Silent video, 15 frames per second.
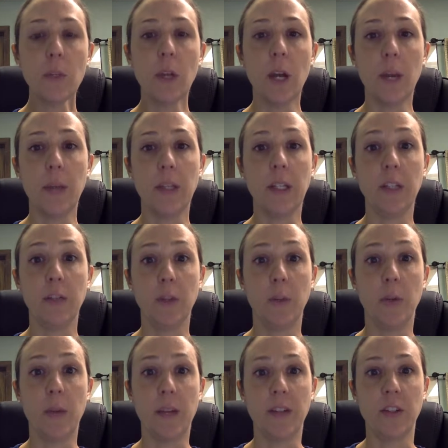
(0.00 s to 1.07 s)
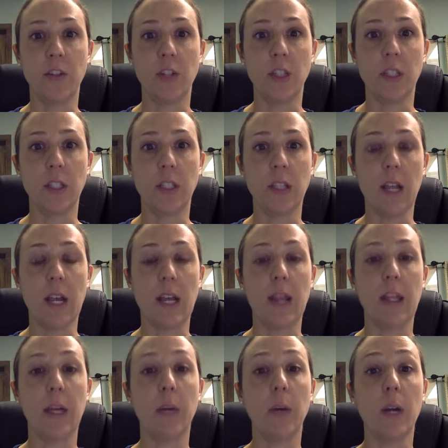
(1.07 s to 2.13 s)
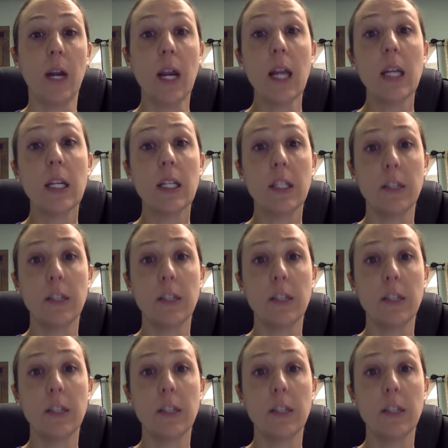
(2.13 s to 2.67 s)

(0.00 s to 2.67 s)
in these verbal messages, and there were 8